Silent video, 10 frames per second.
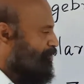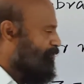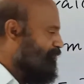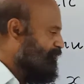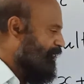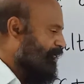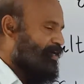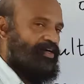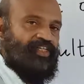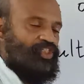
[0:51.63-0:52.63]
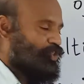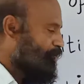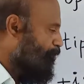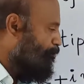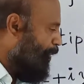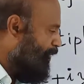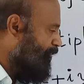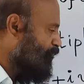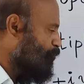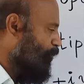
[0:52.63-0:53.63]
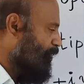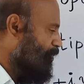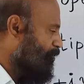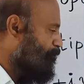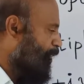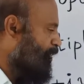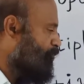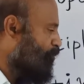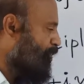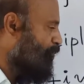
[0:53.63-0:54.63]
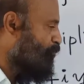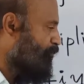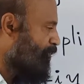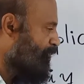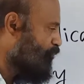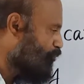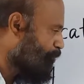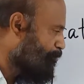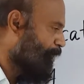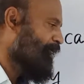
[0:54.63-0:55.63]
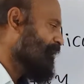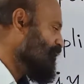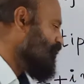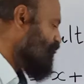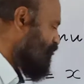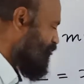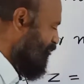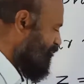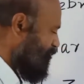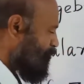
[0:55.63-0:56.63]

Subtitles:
Here scalar is minus 1. Minus 1 into z is minus z.